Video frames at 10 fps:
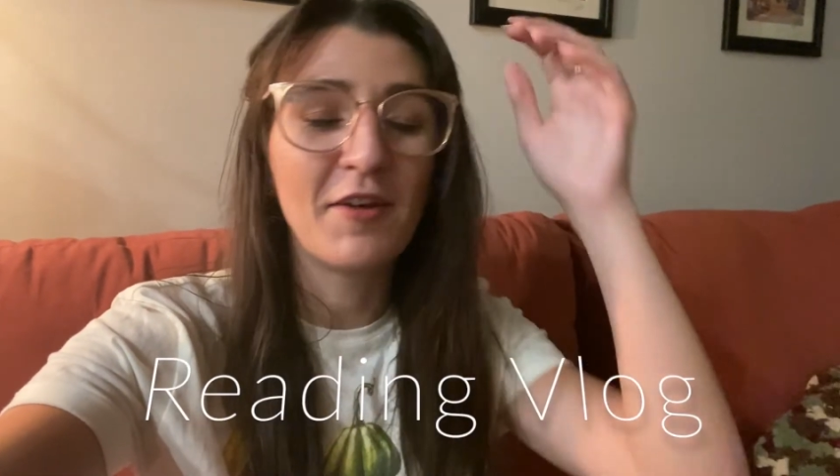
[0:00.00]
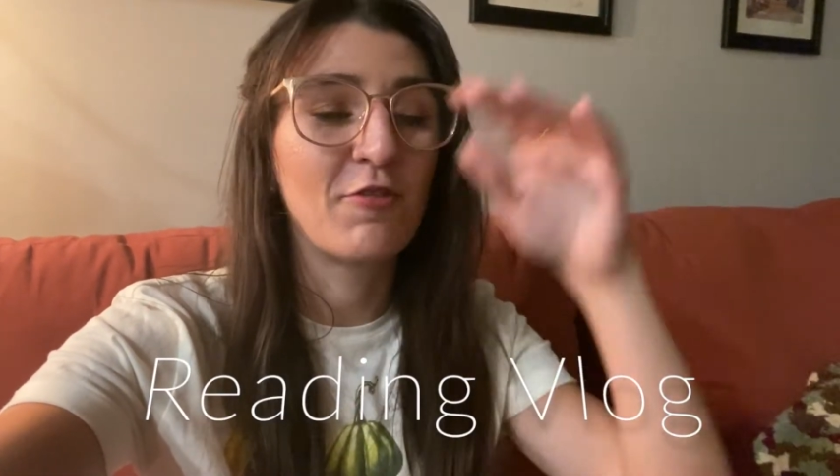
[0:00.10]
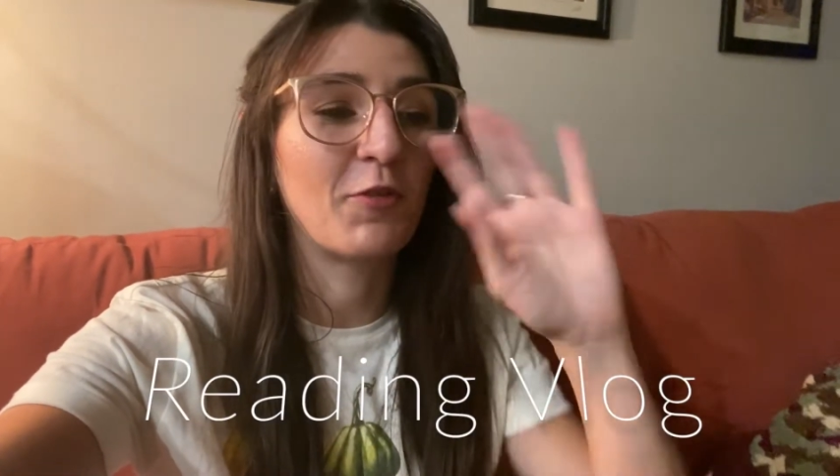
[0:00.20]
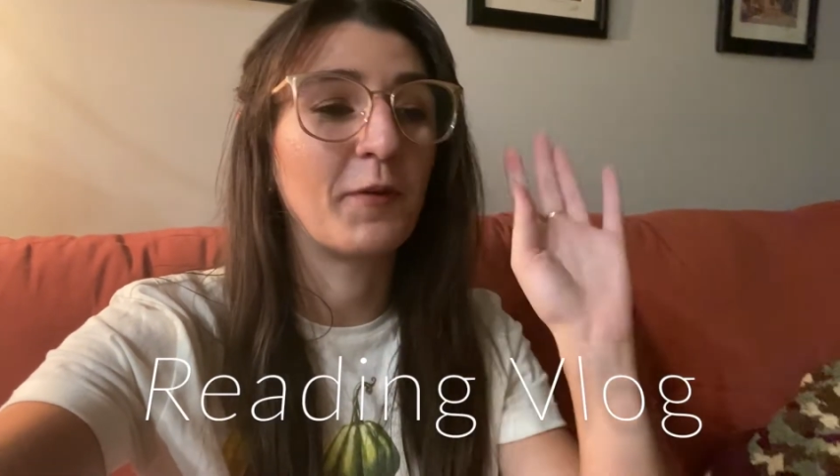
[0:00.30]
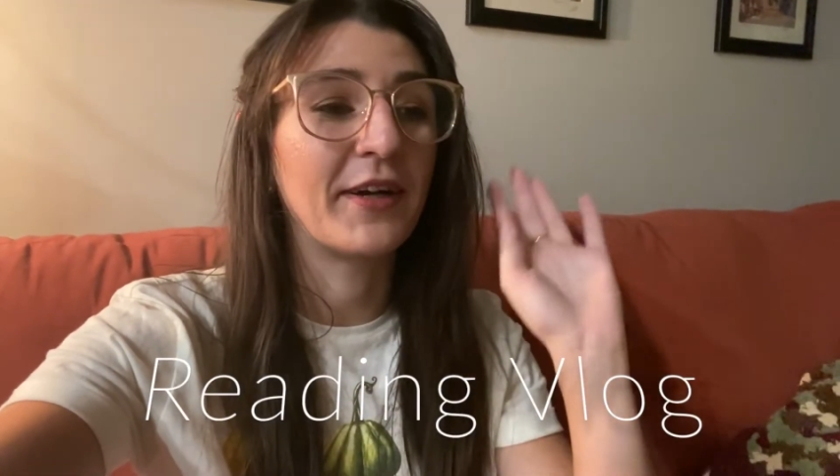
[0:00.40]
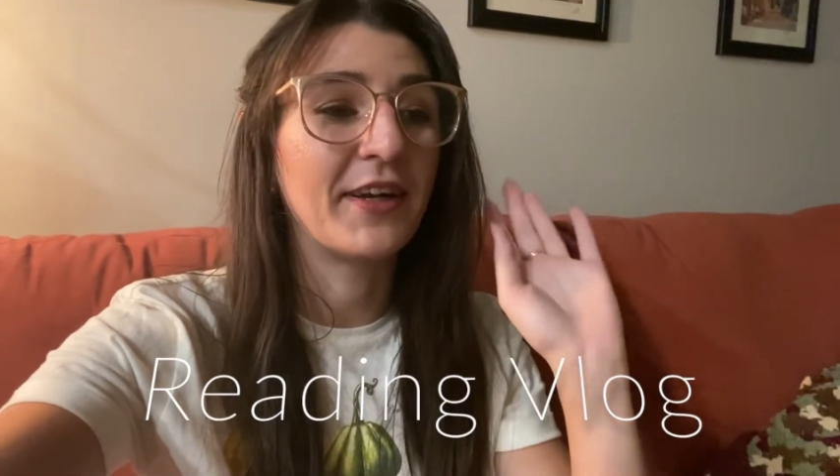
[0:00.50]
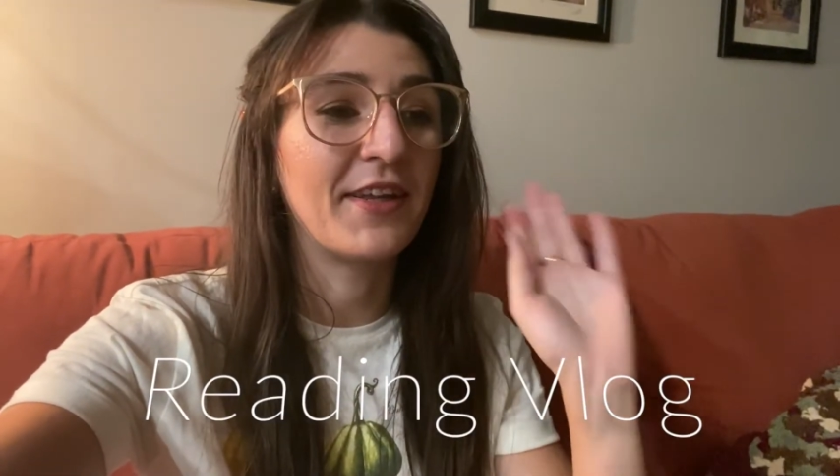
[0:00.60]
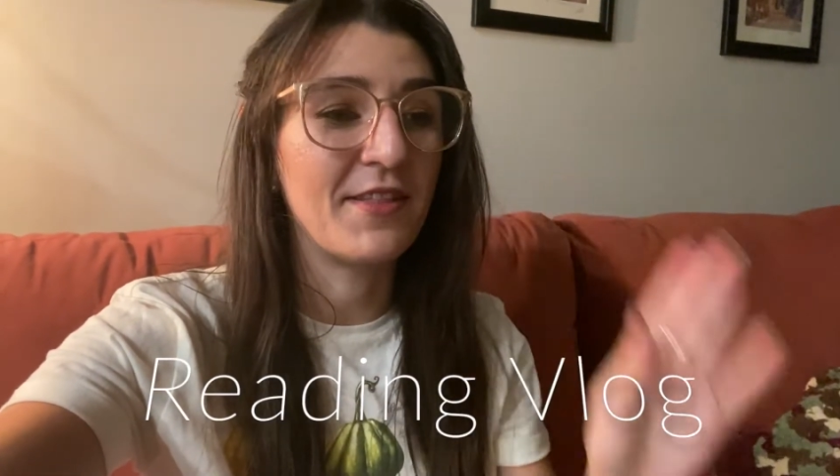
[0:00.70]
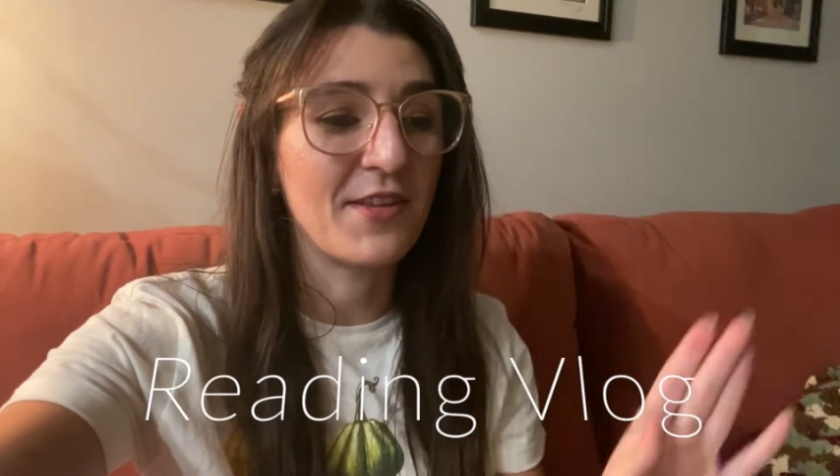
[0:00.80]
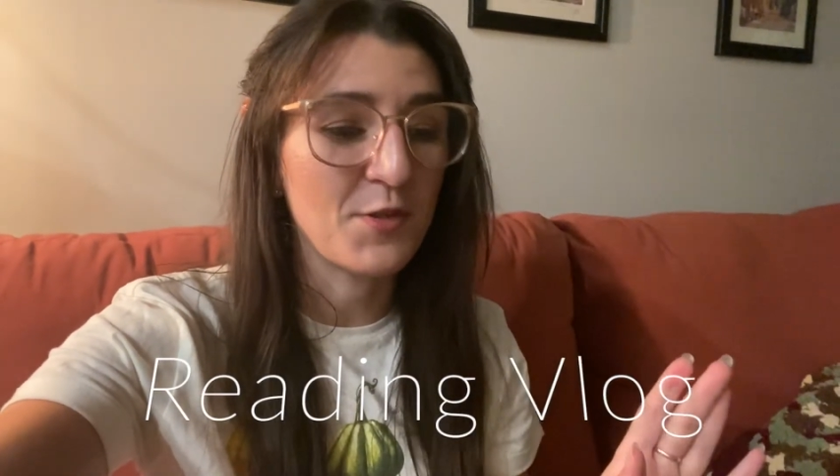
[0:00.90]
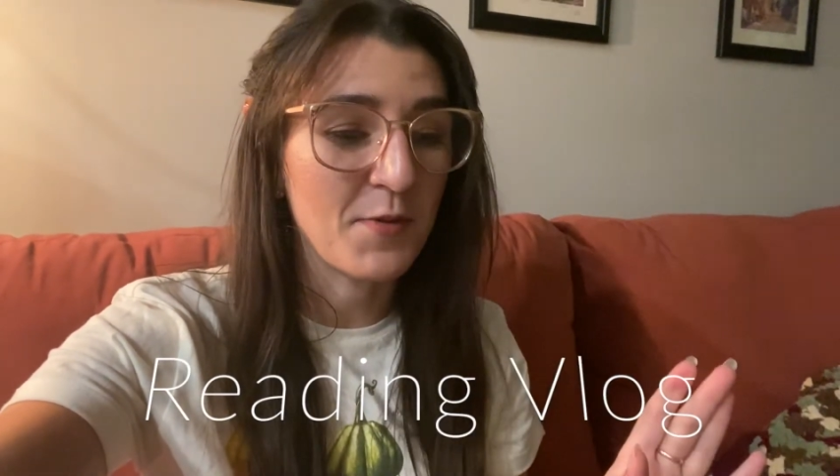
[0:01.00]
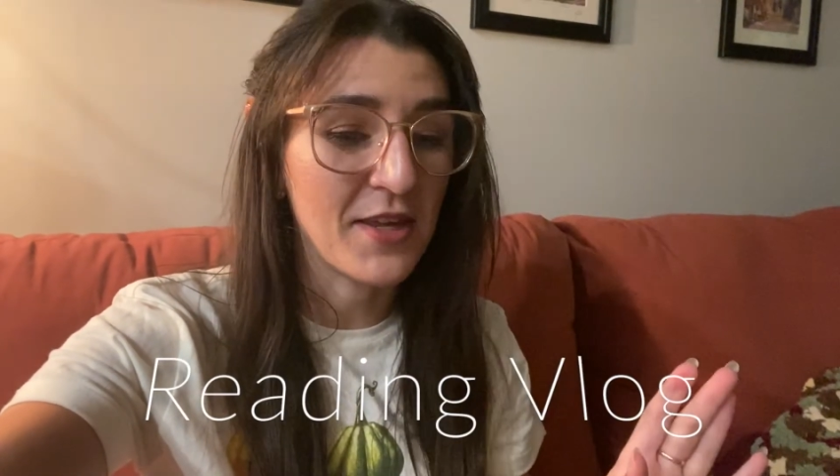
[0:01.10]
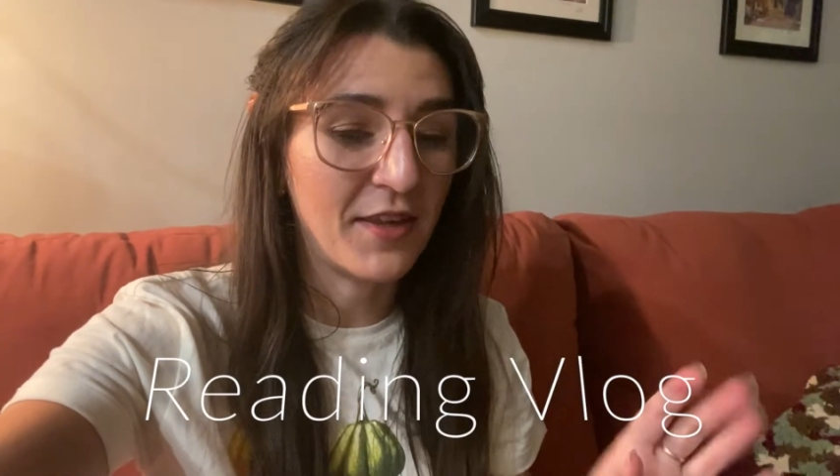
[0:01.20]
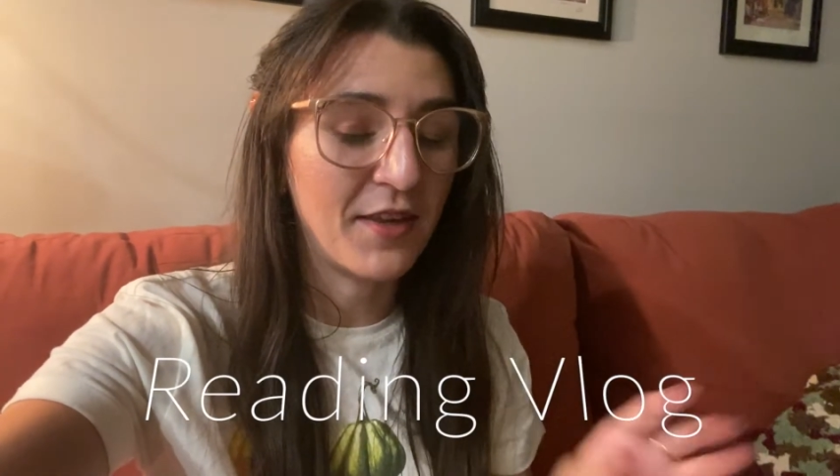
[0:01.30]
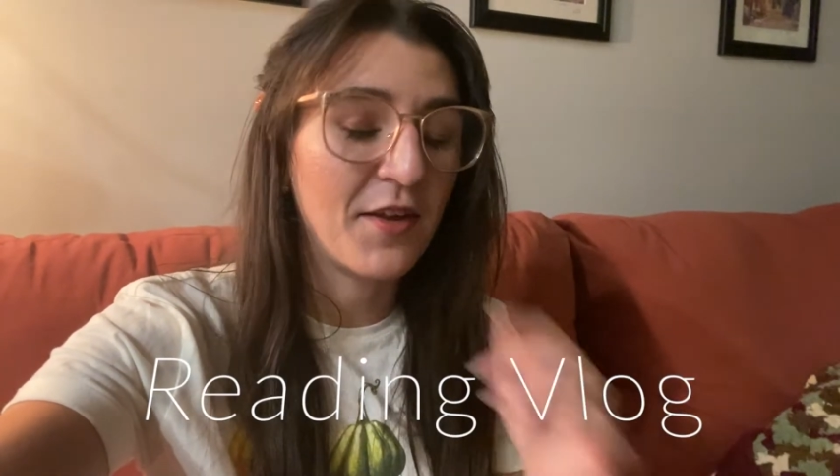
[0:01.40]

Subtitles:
for this week